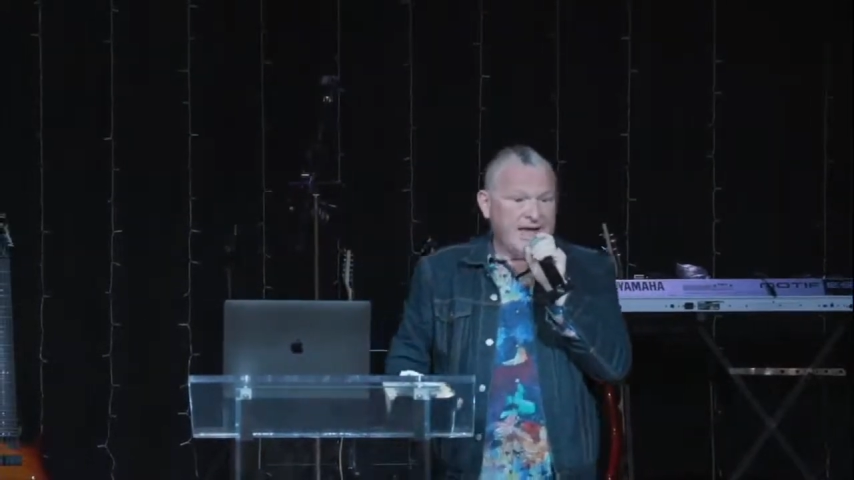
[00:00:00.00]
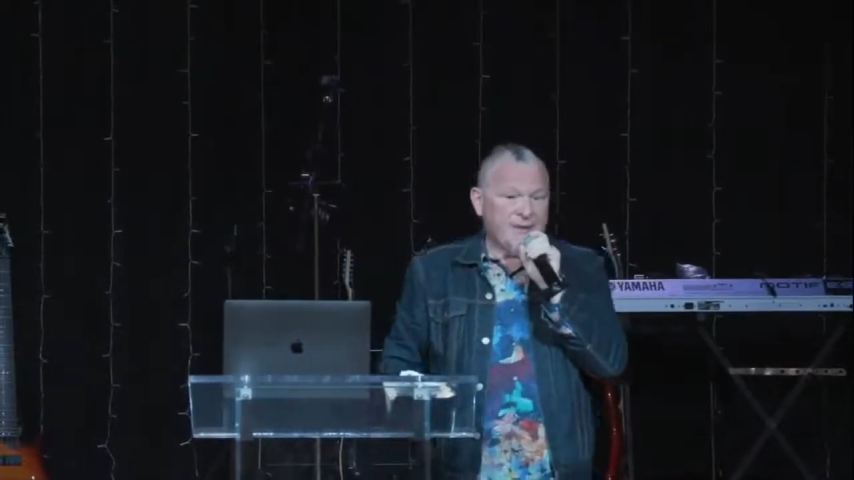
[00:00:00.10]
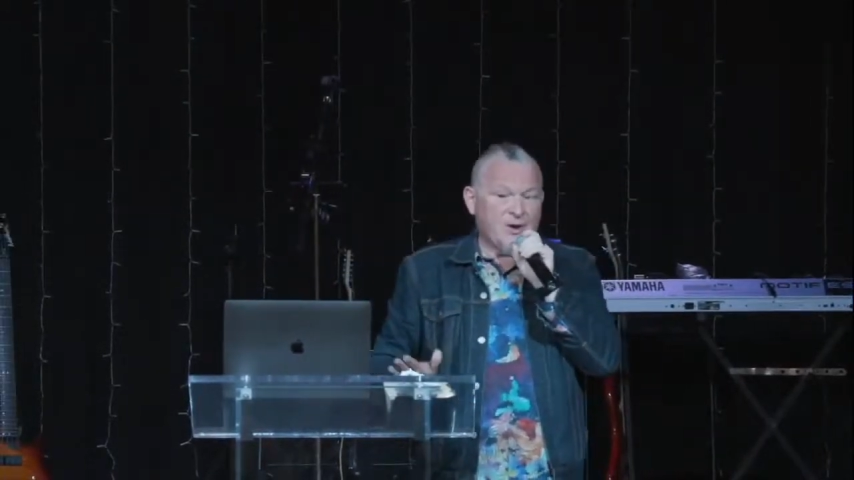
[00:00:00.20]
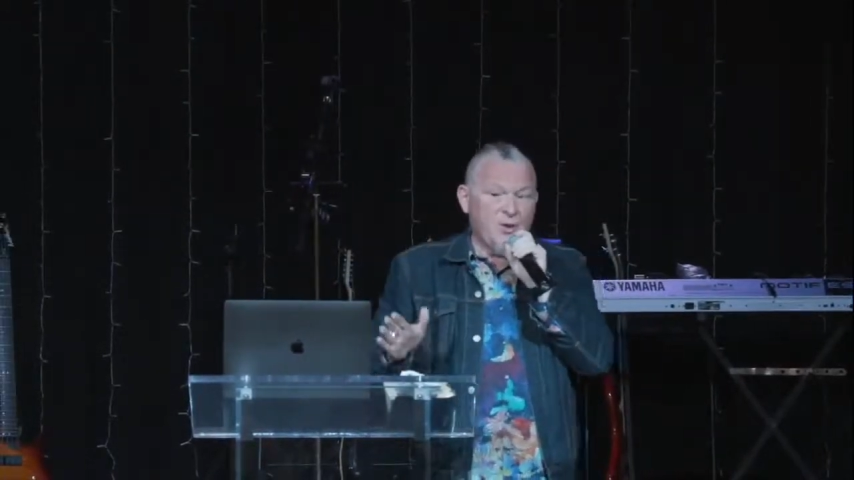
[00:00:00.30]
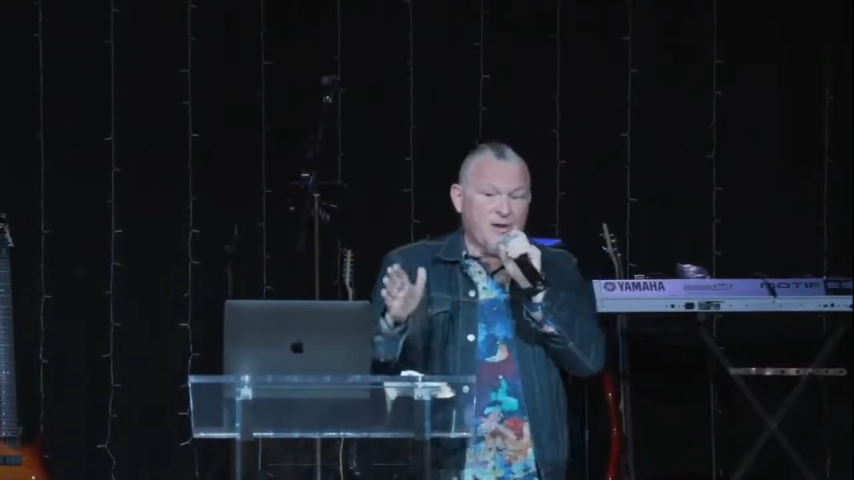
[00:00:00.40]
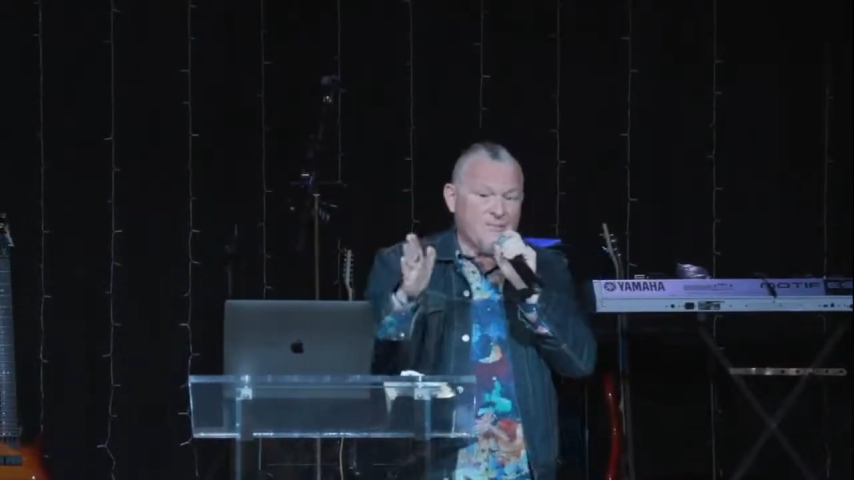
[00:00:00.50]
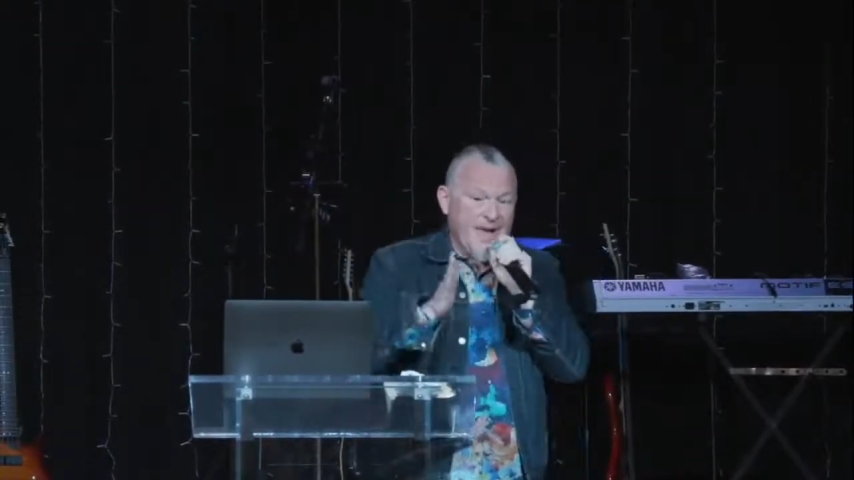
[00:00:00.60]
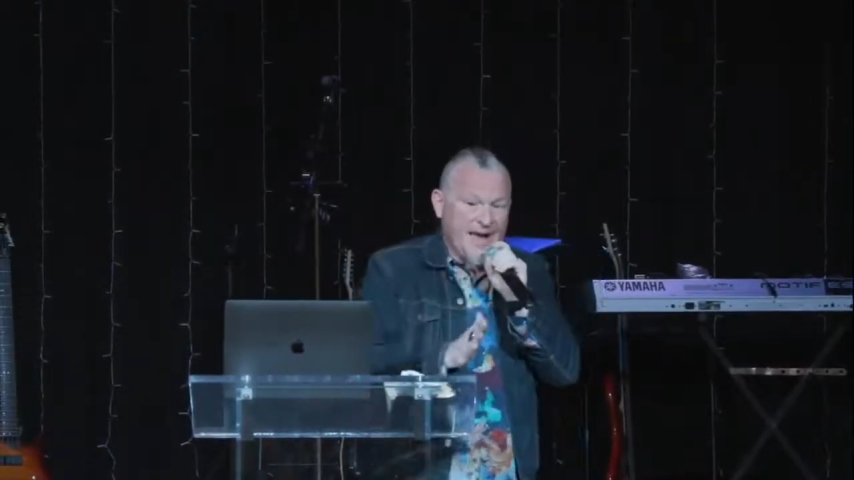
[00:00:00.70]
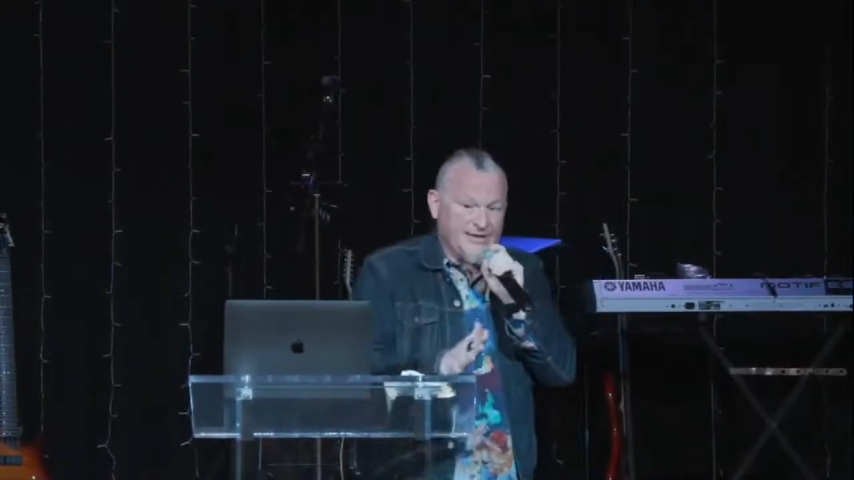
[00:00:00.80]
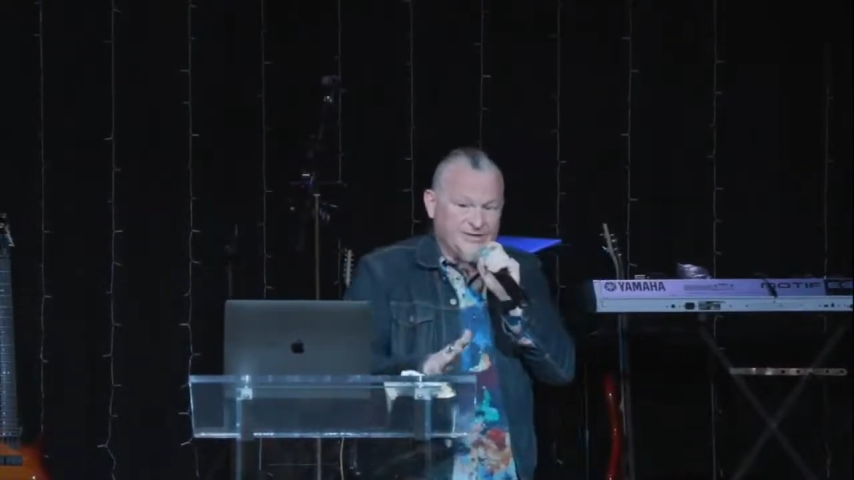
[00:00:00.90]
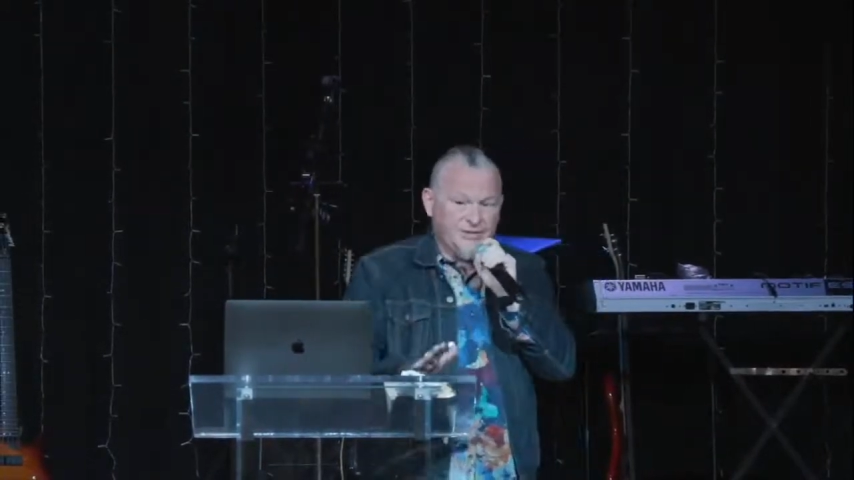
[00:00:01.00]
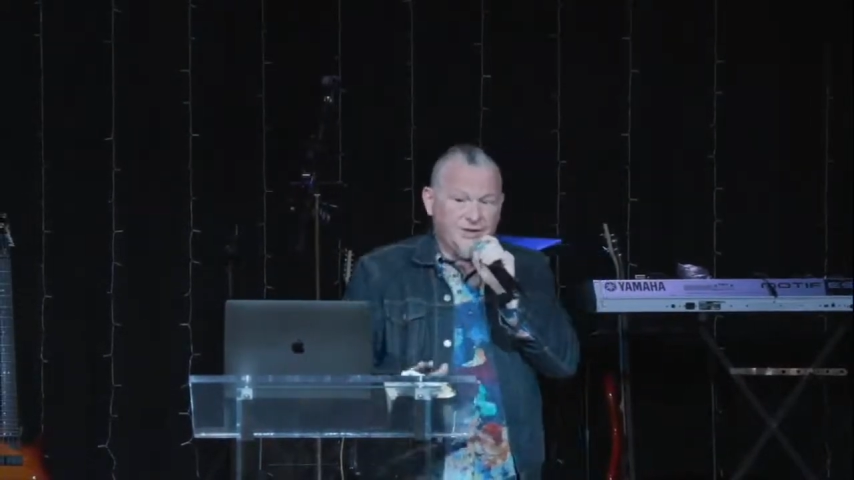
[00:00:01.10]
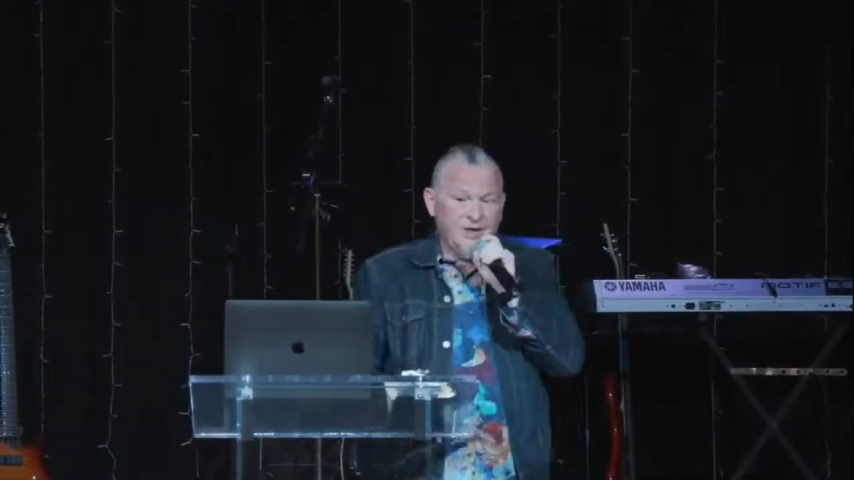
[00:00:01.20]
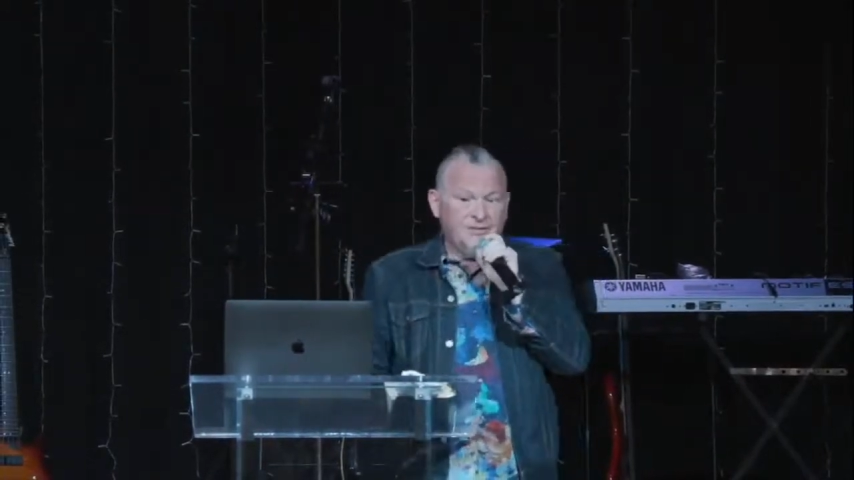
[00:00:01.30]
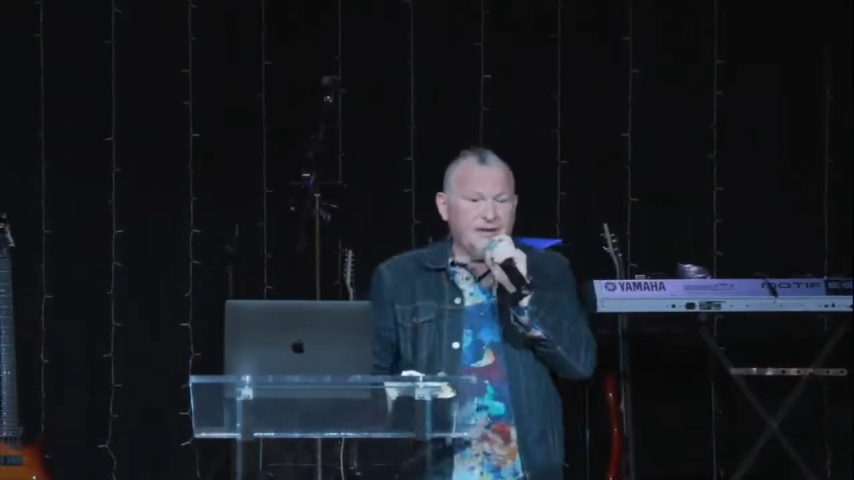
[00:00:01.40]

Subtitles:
kept going back to